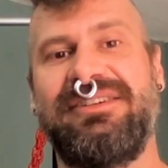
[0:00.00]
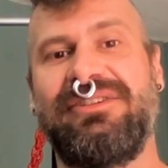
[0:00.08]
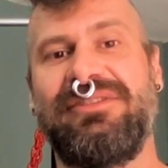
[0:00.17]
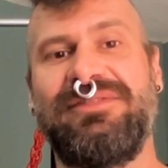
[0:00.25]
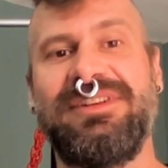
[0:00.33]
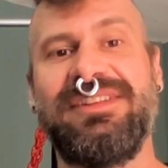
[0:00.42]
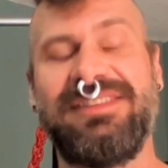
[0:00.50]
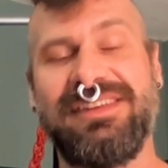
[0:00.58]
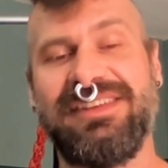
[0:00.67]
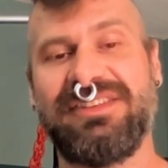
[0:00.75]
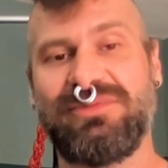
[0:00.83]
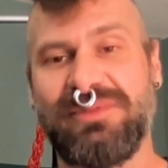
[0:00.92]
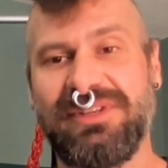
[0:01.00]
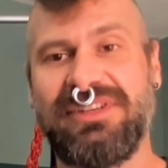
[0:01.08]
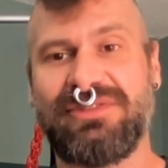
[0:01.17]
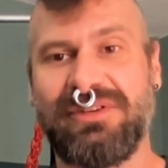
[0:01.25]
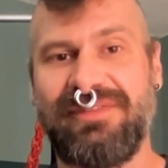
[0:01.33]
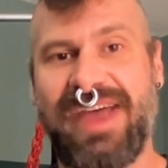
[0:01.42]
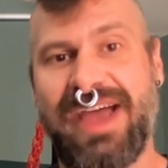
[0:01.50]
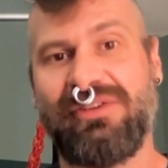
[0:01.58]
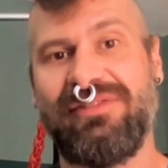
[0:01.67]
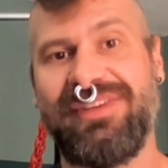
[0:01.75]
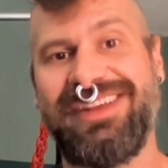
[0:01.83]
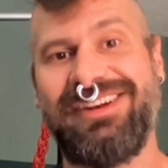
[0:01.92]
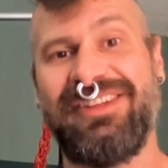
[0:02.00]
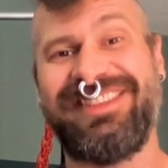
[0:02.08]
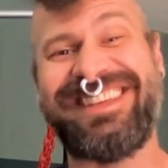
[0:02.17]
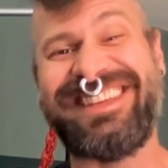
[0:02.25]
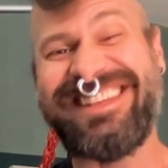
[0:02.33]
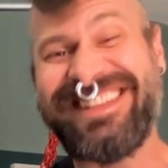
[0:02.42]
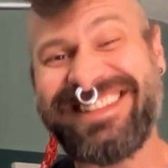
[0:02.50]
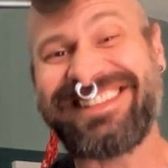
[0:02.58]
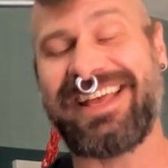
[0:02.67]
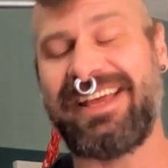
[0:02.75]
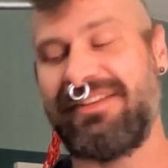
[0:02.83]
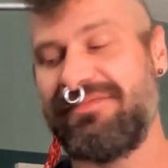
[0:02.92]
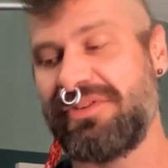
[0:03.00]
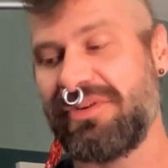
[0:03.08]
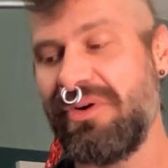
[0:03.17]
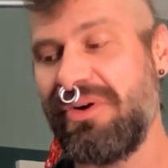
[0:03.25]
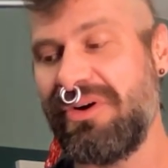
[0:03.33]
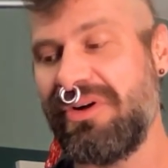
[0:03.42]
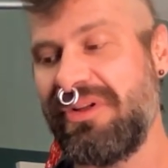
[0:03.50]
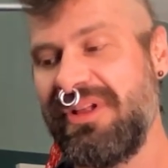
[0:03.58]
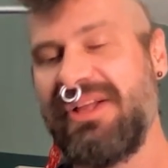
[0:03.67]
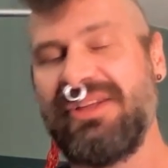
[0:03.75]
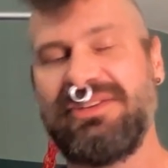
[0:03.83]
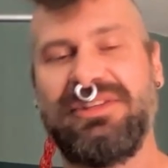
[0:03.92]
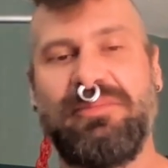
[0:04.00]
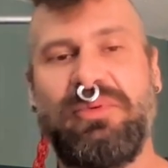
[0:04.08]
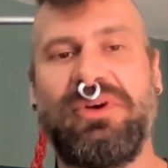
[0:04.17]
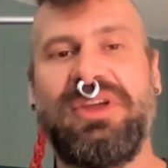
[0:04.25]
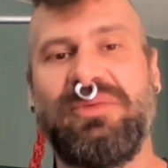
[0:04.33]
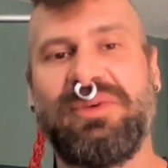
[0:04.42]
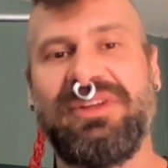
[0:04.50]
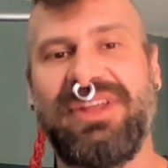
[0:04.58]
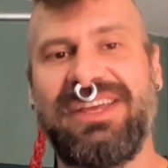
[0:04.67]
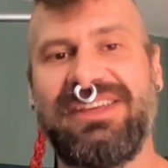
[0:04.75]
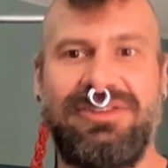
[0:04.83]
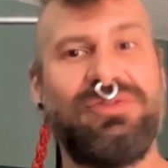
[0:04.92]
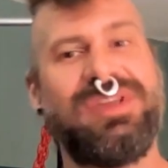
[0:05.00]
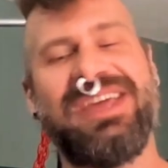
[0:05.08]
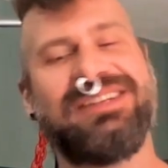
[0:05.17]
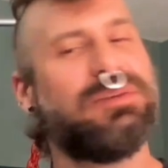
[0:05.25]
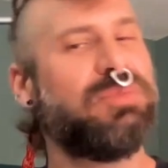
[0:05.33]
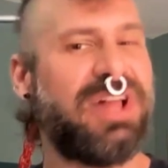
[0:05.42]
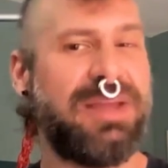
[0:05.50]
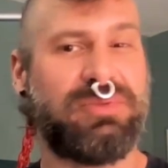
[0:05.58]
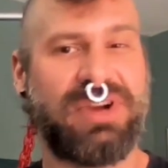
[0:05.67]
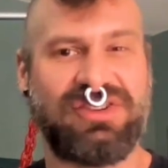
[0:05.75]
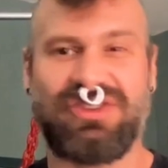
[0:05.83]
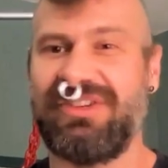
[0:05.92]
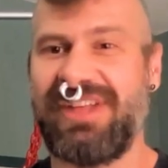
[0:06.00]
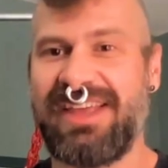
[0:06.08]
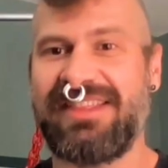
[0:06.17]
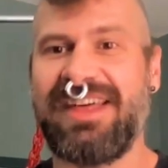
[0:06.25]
or if anything gets really sort of aggravated on the inside of your hole to the point where like you can't apply pressure like